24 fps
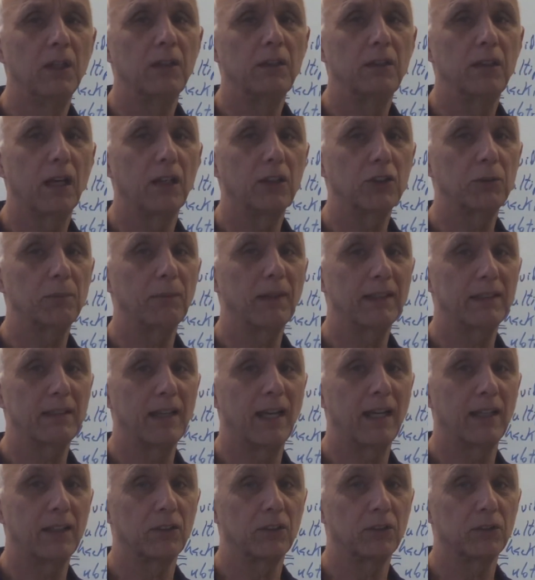does
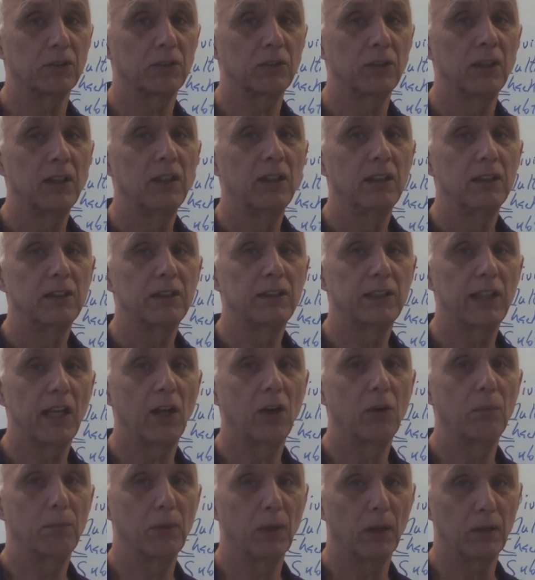McDonald's
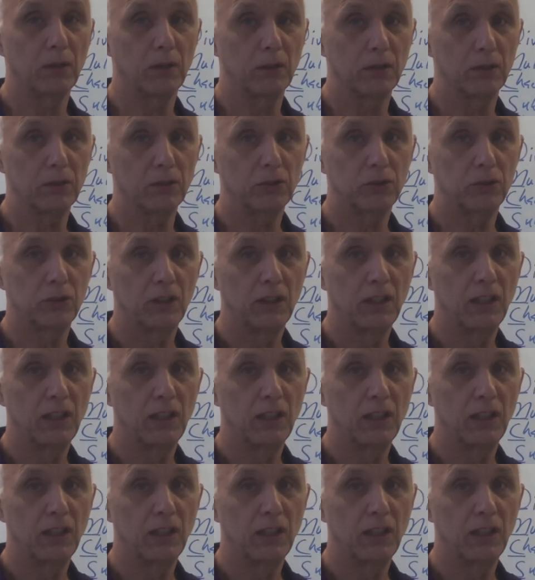sell burgers?